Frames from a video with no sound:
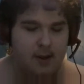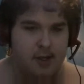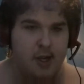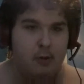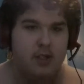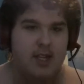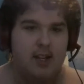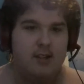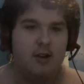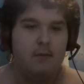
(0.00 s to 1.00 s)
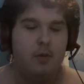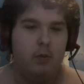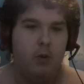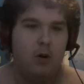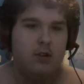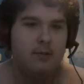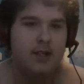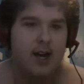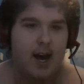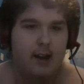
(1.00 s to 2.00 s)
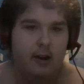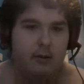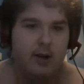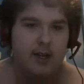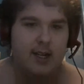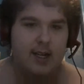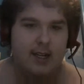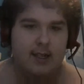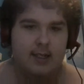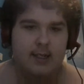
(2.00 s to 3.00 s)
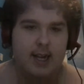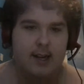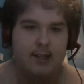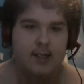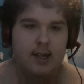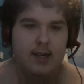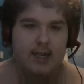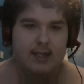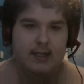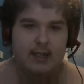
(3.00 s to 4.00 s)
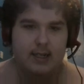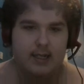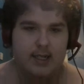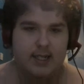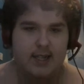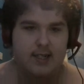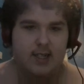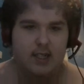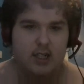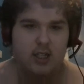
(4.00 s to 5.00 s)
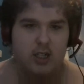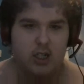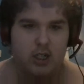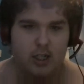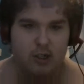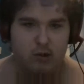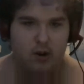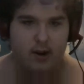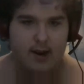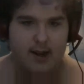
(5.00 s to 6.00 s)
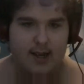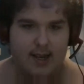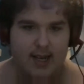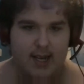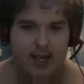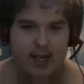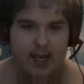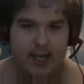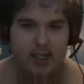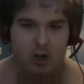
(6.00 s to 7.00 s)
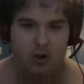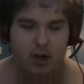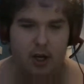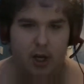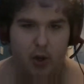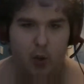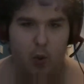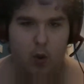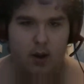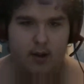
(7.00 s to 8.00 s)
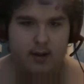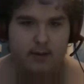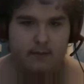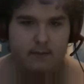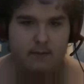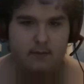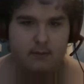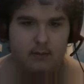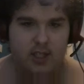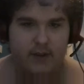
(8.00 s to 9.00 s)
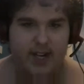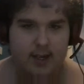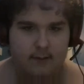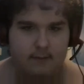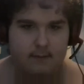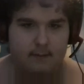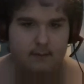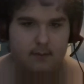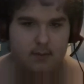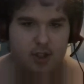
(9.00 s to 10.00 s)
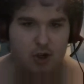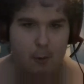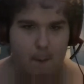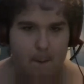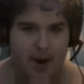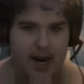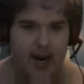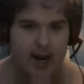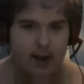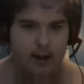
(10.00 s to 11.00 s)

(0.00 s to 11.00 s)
Snoke stands up, walks up to Kylo, and says, I said the holocron is on you. Get to me.